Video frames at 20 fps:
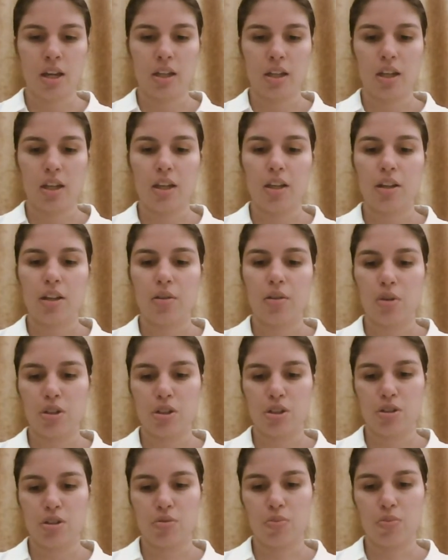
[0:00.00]
Keeler
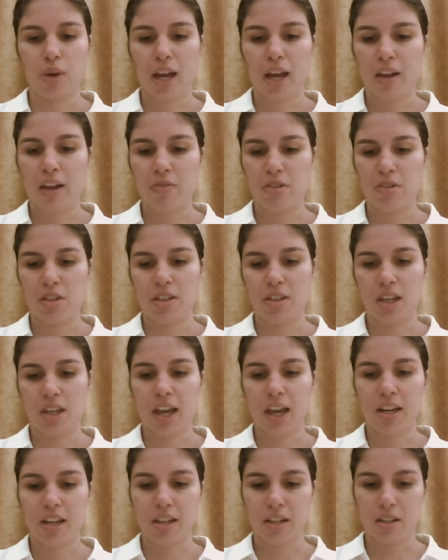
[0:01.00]
watched the waves
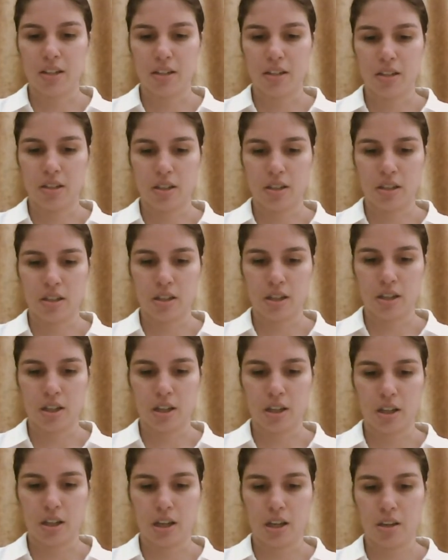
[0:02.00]
skate in.
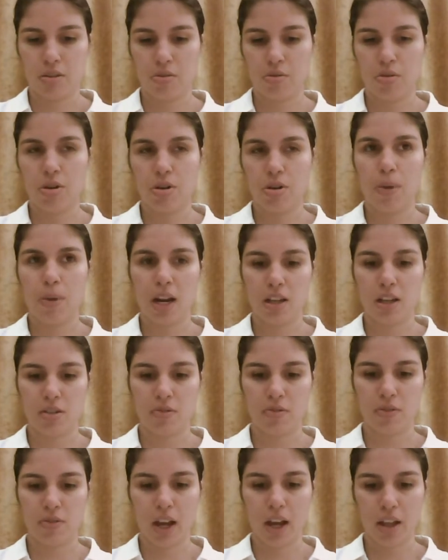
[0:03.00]
He thought about his
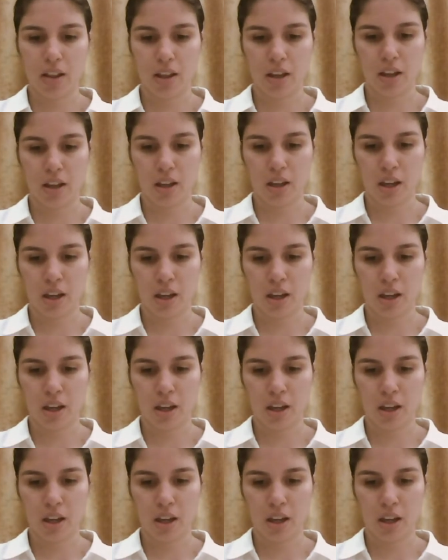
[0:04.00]
father.